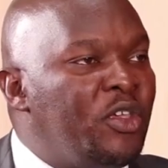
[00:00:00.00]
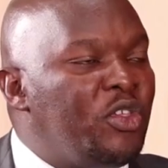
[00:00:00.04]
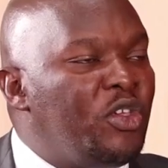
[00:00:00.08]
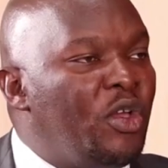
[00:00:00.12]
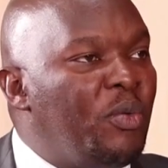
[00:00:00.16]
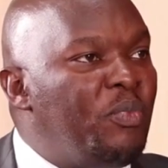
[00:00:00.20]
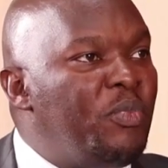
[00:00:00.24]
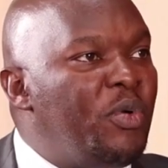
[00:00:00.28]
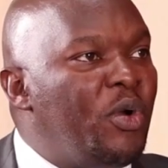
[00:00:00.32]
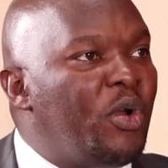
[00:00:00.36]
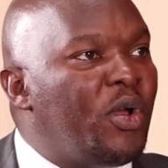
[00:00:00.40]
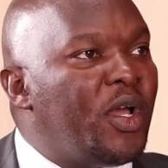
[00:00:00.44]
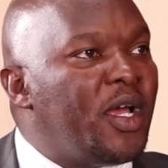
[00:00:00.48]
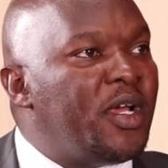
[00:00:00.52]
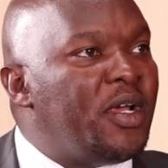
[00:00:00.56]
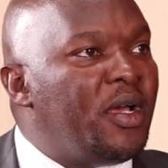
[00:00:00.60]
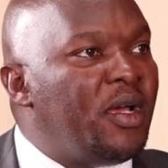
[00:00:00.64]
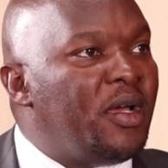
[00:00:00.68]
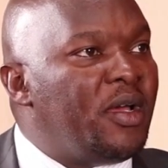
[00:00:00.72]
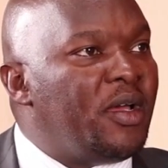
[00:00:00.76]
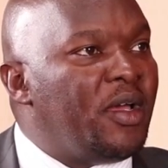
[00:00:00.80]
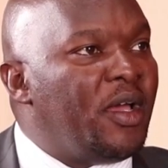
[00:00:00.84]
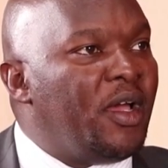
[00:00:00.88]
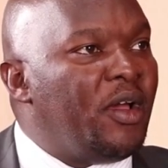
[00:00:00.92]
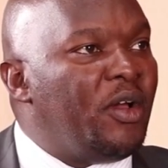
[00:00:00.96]
your
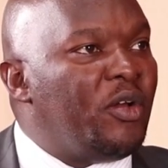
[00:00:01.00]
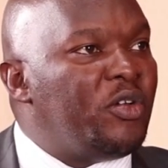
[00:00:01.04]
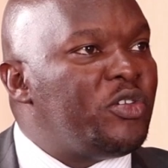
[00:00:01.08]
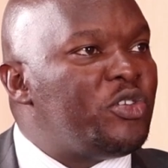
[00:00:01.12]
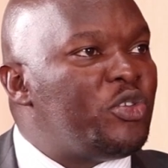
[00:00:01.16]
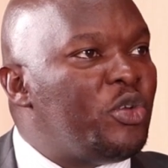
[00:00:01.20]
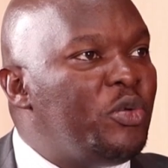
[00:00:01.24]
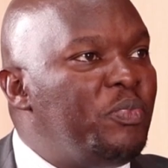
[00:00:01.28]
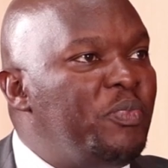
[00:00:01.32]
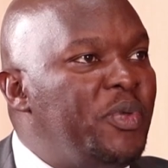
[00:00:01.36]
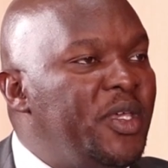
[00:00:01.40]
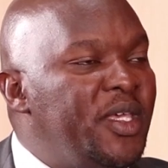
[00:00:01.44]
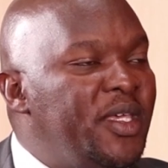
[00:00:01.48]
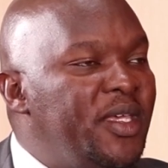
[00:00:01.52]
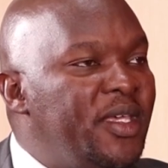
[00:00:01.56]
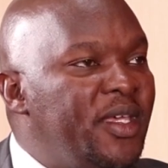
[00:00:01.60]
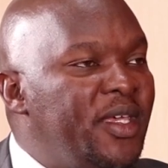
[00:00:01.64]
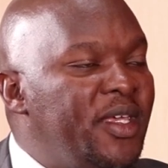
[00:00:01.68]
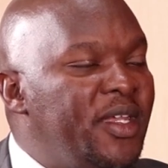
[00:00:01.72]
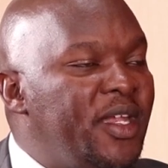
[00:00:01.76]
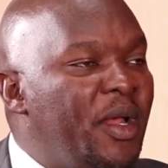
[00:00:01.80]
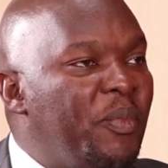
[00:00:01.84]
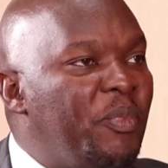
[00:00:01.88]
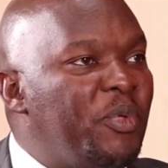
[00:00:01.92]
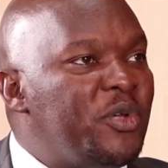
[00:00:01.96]
broker should be
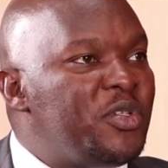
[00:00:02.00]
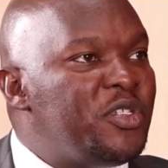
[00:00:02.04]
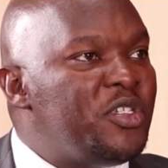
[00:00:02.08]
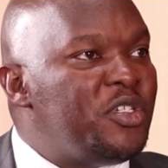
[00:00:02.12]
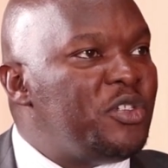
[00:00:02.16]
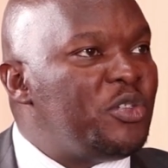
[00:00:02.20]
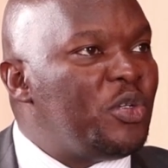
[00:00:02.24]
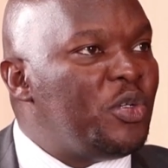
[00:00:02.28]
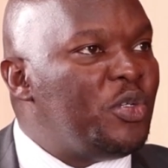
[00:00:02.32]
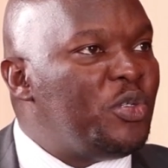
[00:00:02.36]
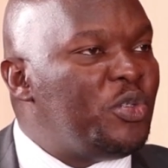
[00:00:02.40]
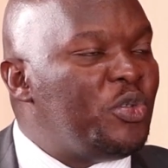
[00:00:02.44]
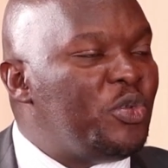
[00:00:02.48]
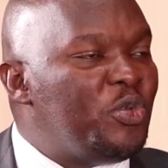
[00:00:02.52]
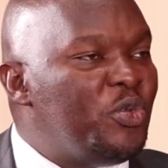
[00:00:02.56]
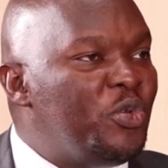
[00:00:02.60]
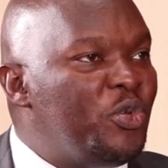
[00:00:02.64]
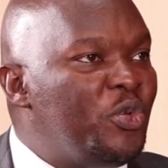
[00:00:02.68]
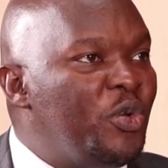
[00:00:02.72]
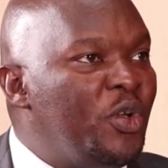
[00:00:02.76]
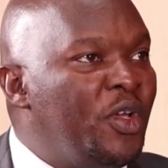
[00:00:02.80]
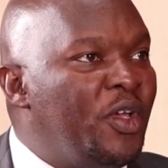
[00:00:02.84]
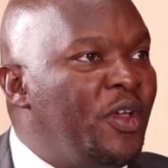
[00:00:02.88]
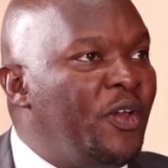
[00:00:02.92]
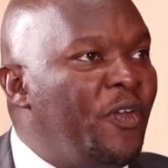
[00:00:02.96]
in a position to
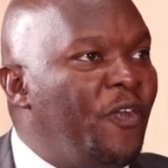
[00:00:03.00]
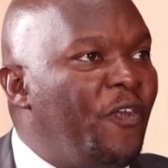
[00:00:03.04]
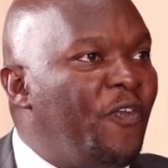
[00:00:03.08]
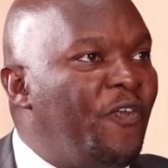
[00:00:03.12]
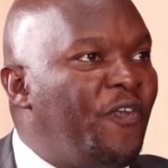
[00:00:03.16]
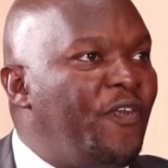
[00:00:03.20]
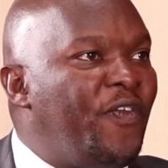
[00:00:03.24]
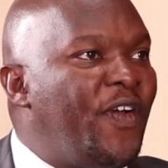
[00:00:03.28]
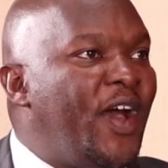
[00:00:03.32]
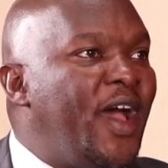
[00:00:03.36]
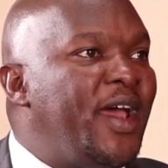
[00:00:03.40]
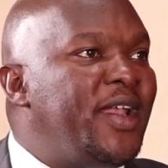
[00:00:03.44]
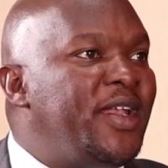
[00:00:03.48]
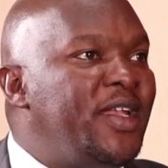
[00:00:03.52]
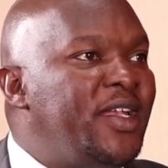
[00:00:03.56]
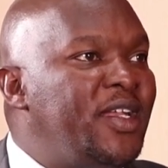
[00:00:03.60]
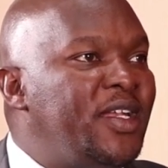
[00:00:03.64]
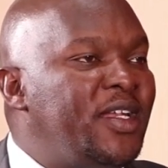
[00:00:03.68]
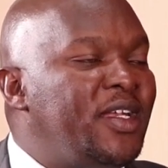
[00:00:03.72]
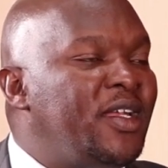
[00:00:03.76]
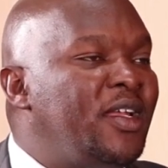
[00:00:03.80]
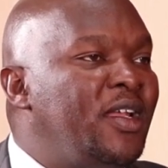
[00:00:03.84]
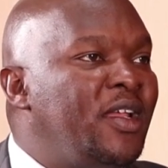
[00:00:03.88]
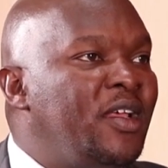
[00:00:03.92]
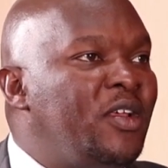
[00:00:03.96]

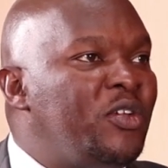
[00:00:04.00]
fund,